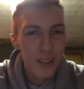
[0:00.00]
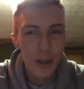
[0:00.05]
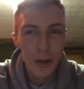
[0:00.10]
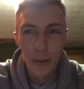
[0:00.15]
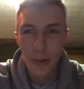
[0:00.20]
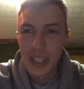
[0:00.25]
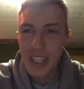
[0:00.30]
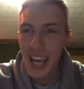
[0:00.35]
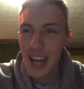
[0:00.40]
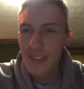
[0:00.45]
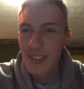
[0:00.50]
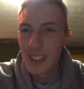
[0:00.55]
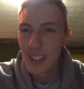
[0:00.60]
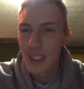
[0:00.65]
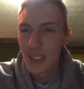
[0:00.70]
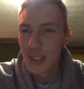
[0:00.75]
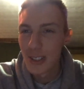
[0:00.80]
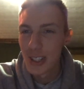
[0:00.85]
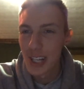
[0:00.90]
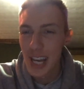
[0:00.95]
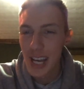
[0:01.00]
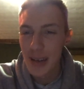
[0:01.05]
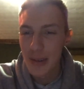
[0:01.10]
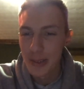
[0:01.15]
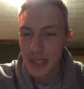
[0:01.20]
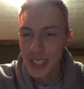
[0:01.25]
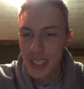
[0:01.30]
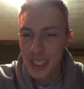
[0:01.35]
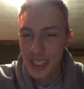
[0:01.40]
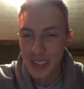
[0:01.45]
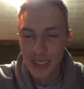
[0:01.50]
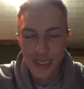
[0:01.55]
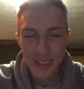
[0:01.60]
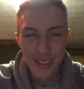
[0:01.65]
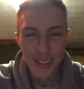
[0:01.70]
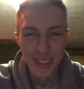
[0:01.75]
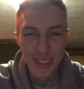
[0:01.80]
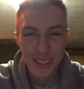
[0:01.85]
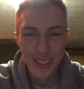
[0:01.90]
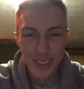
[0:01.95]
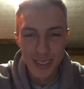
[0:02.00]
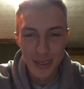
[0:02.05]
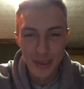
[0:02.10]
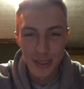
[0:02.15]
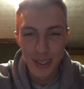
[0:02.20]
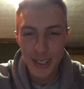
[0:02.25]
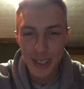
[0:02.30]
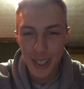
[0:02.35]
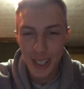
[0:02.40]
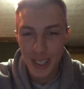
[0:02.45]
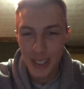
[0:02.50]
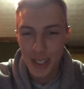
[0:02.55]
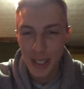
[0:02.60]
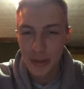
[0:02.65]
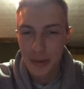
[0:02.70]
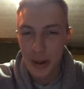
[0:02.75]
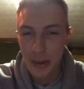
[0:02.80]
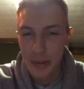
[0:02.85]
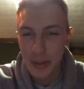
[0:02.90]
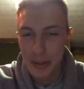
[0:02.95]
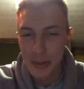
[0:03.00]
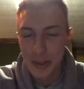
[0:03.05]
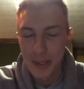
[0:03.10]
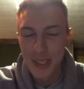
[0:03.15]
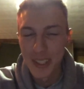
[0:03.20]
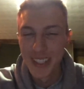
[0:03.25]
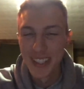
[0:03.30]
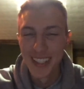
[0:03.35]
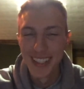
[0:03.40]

we have a little chat we can use. We can talk shit about people.